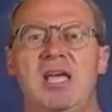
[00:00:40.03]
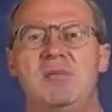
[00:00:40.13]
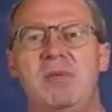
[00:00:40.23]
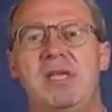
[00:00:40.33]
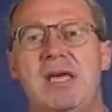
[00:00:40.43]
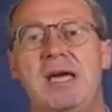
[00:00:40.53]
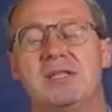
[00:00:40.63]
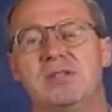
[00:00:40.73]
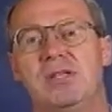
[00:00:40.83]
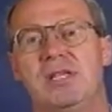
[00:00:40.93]
and may
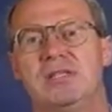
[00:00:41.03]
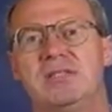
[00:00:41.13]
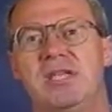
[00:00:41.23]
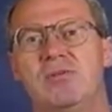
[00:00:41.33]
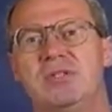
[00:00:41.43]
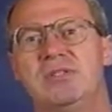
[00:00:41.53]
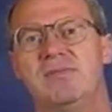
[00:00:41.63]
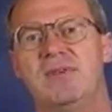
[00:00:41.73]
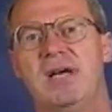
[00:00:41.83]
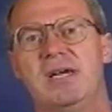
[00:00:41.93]
actually extinguish
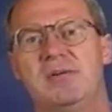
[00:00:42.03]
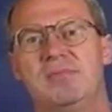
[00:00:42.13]
the fire.